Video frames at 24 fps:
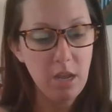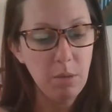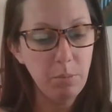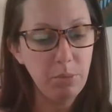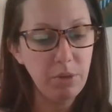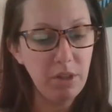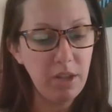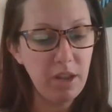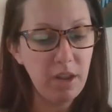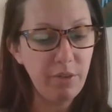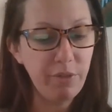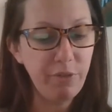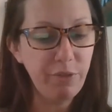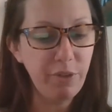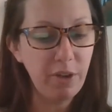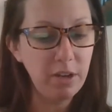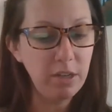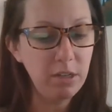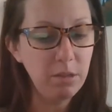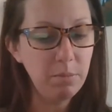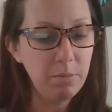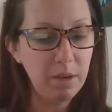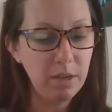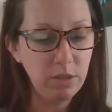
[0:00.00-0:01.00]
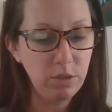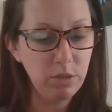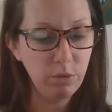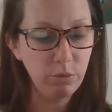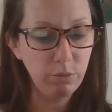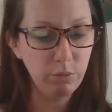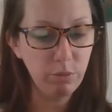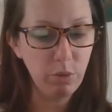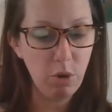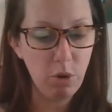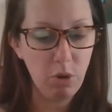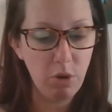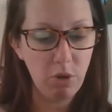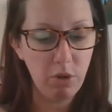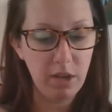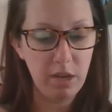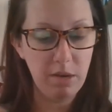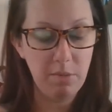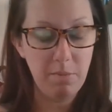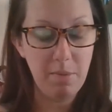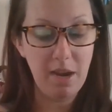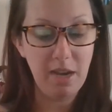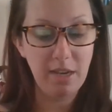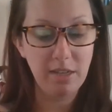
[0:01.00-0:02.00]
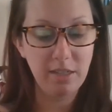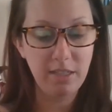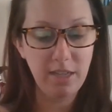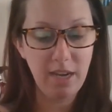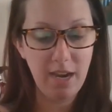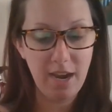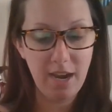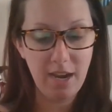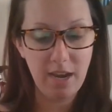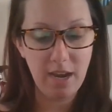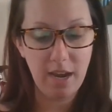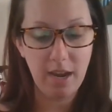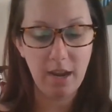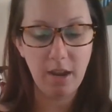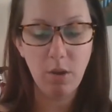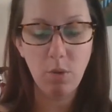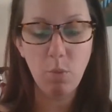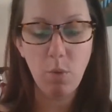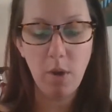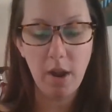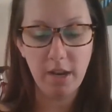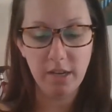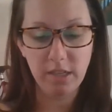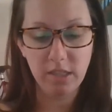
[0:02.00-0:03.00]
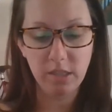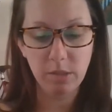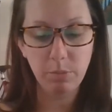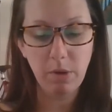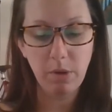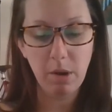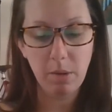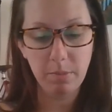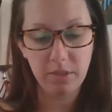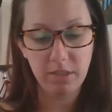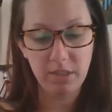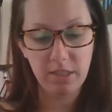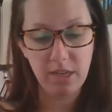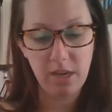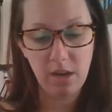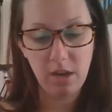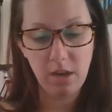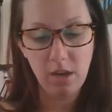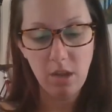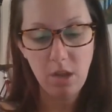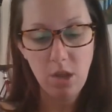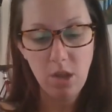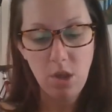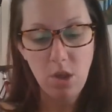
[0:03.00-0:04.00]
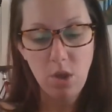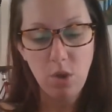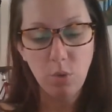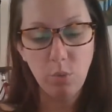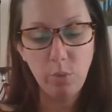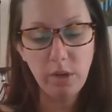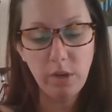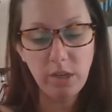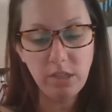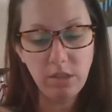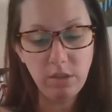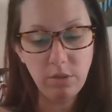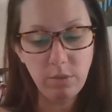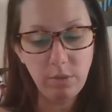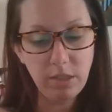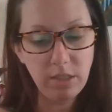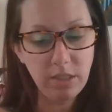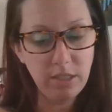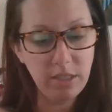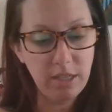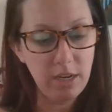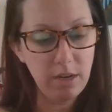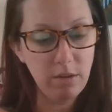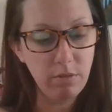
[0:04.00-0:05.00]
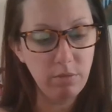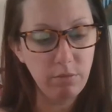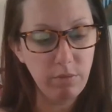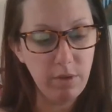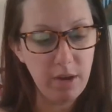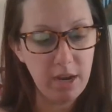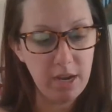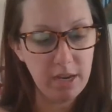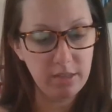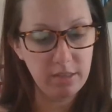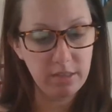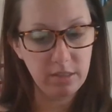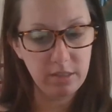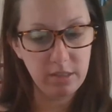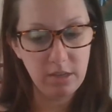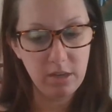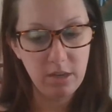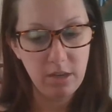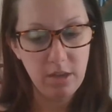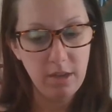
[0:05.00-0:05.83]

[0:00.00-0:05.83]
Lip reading: play a fundamental role in maintaining white supremacy. We do indeed risk